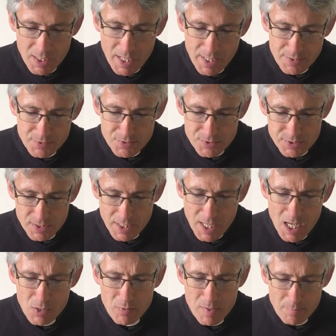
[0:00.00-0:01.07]
and
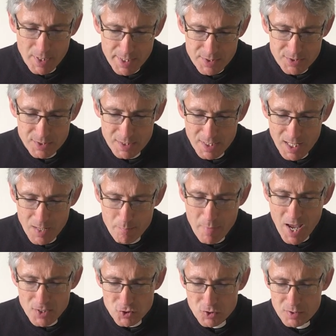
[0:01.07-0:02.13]
how we might
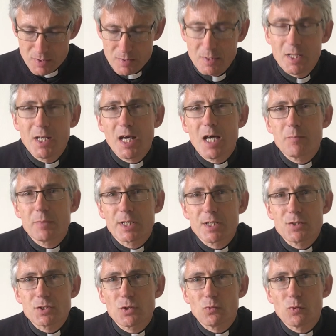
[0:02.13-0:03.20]
imagine and
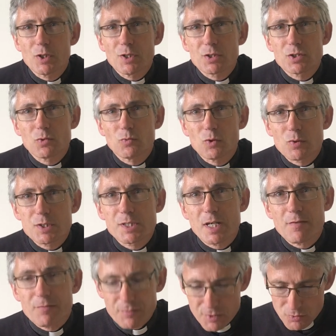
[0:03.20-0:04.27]
begin to work towards
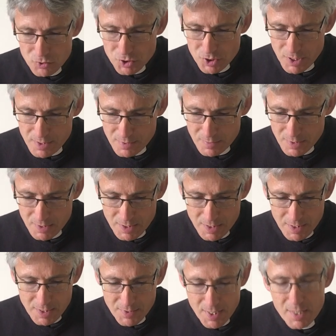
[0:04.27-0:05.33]
a future
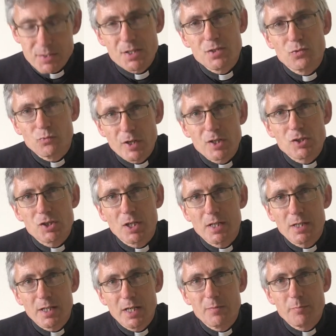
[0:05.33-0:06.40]
that is
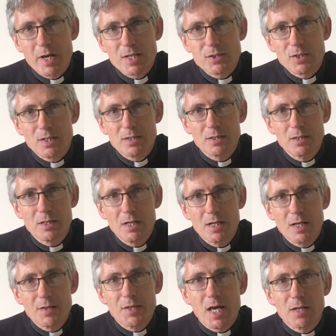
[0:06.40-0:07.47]
richer and better
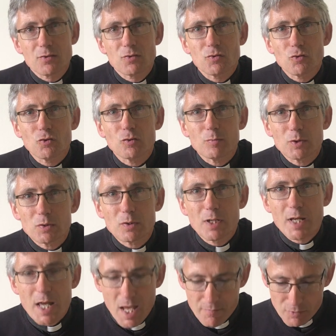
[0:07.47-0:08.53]
than normal
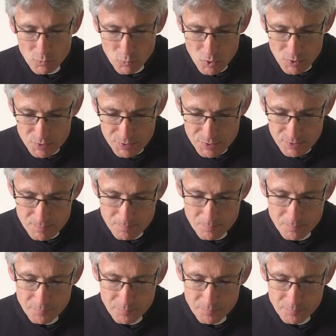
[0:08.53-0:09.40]
ever was.